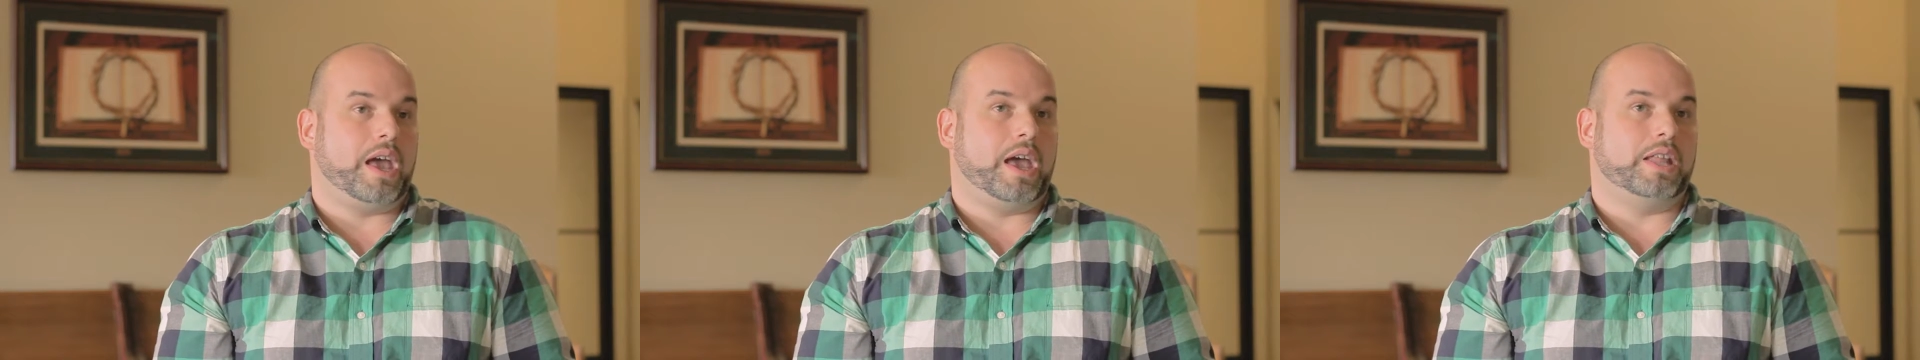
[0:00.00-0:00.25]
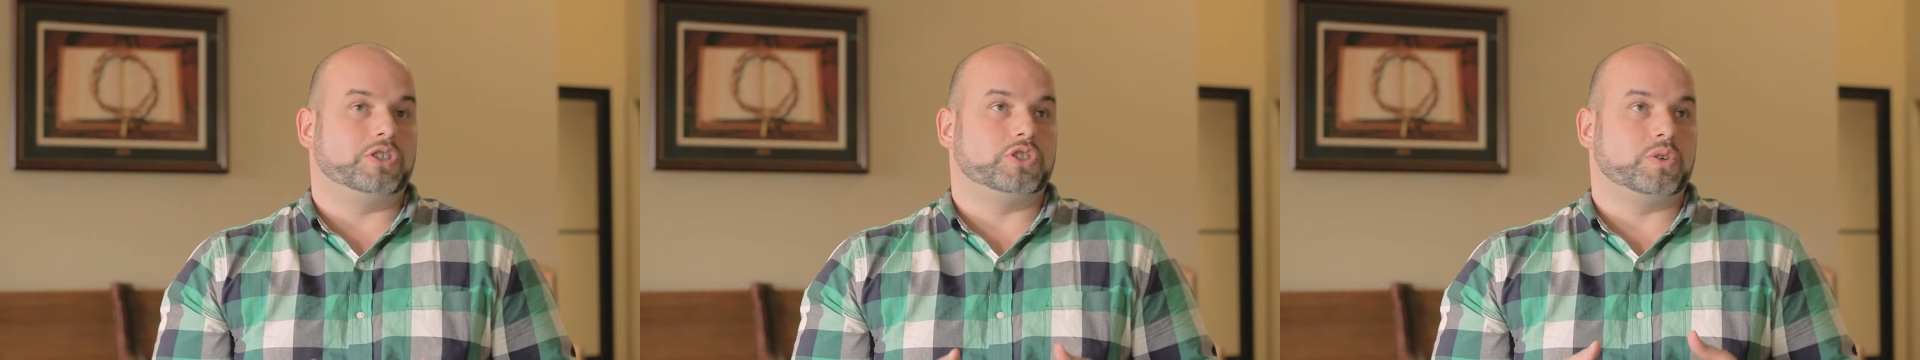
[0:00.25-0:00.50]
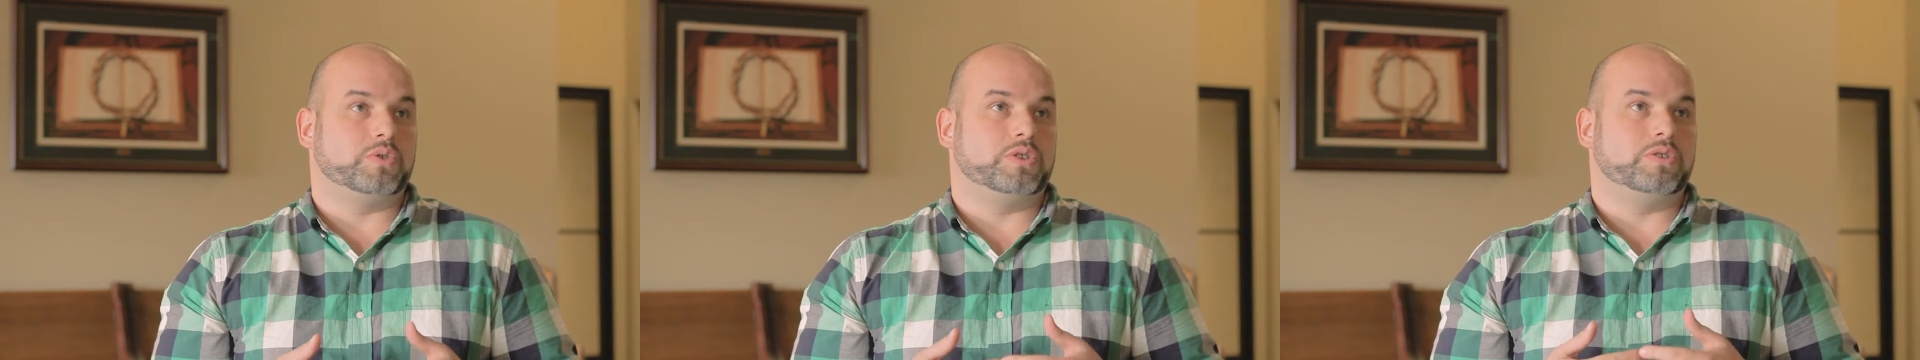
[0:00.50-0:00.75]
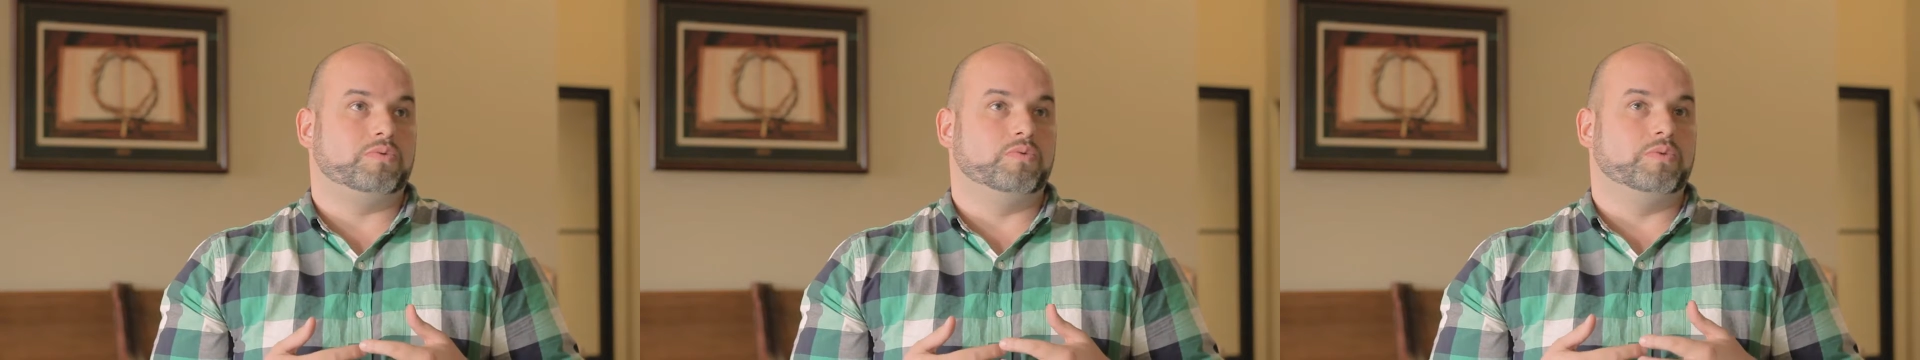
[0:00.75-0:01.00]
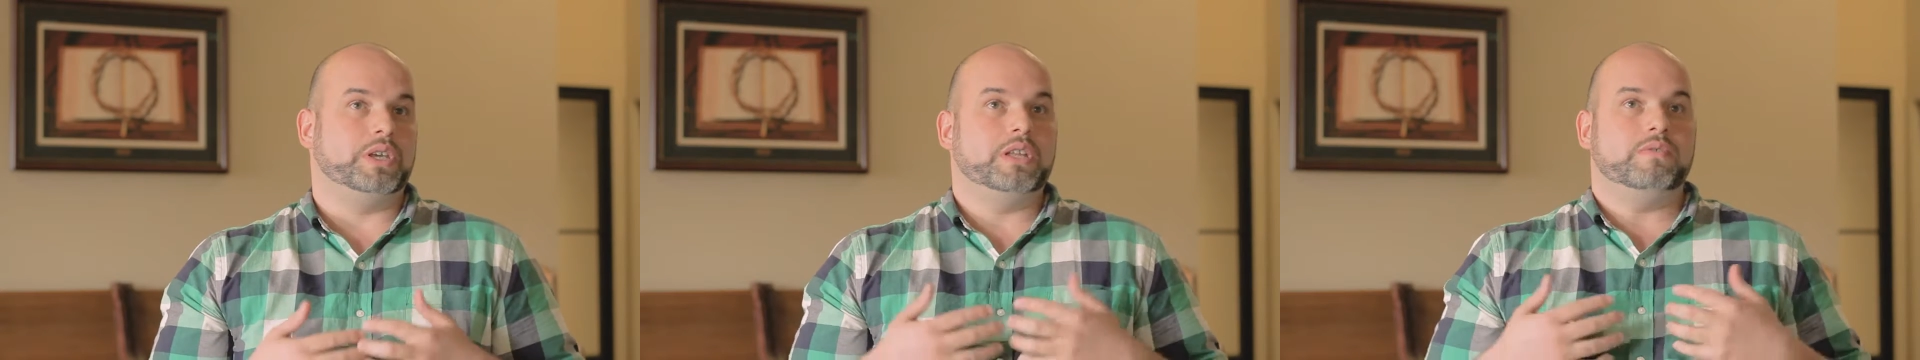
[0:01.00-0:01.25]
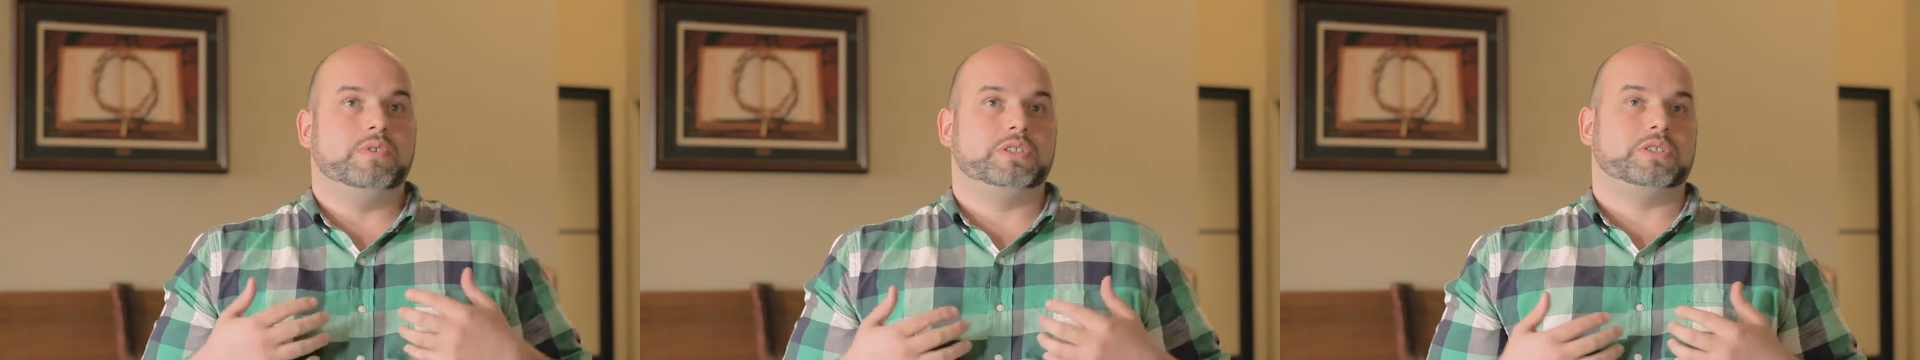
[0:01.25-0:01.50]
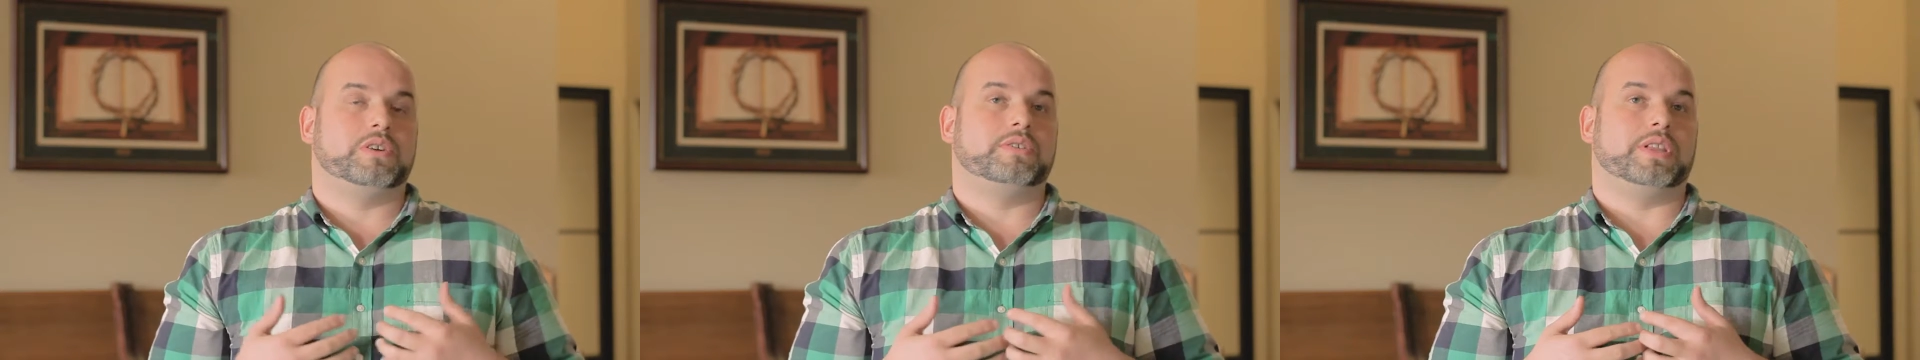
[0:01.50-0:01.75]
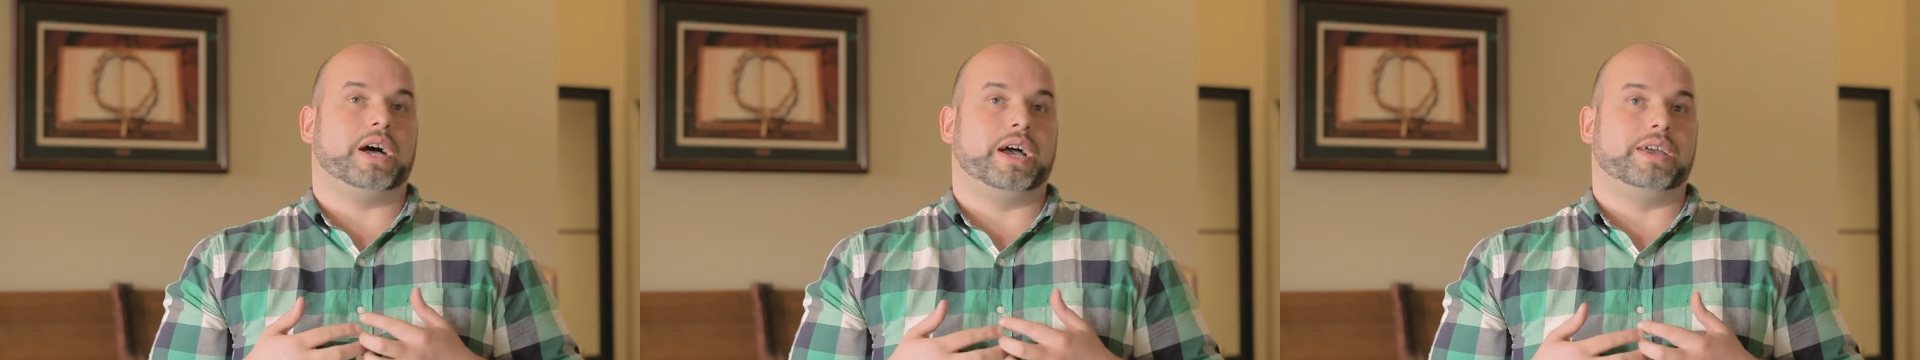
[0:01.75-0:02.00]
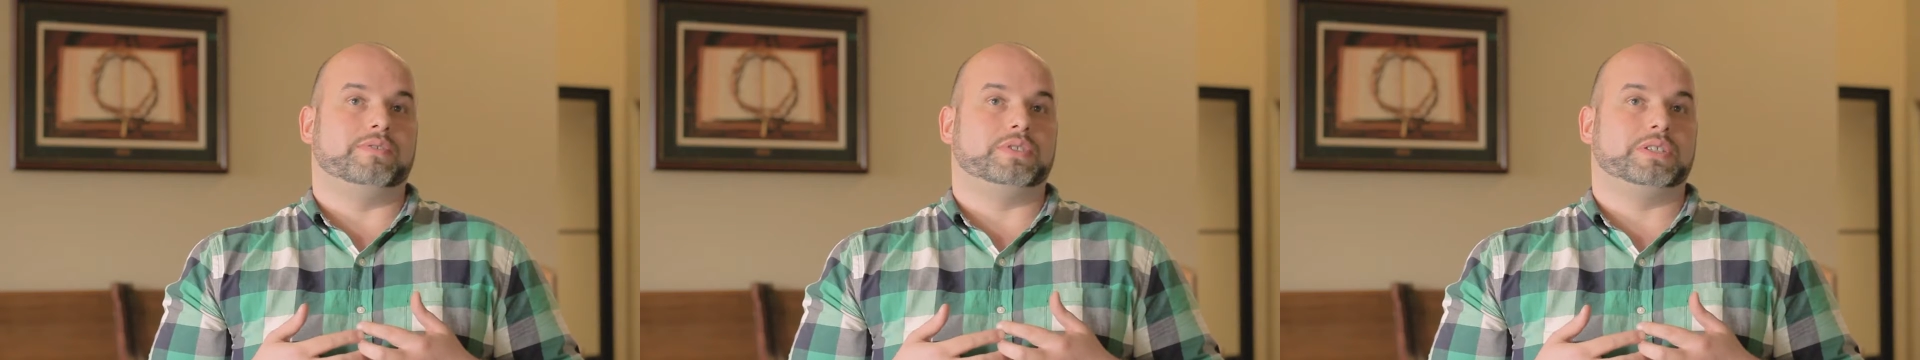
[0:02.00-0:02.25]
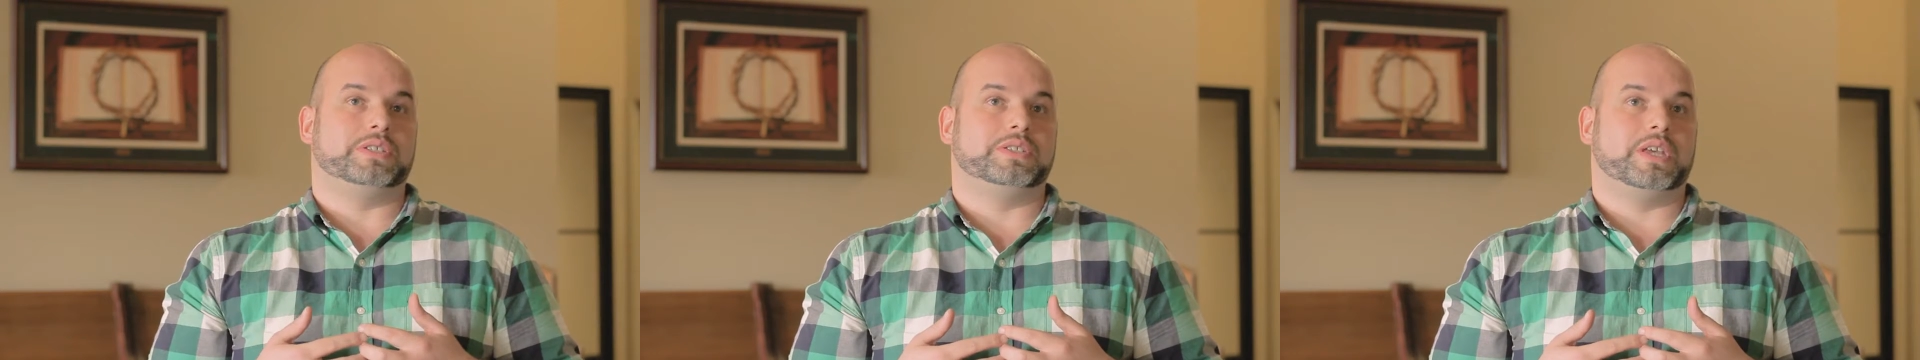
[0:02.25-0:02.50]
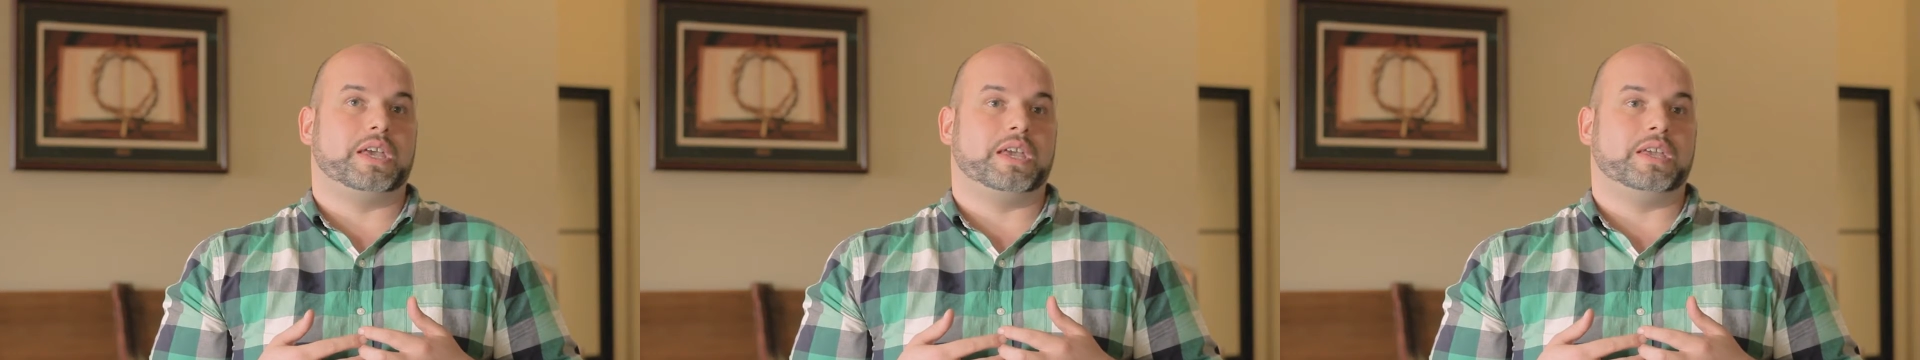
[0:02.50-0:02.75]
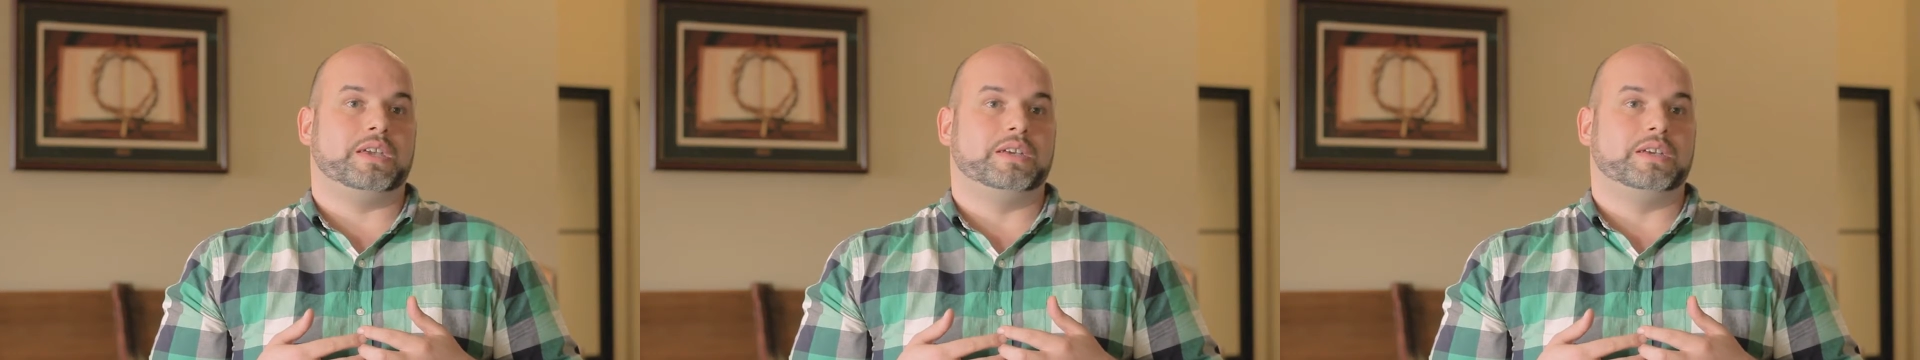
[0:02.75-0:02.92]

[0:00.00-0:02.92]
And so to re-envision our lives, to say,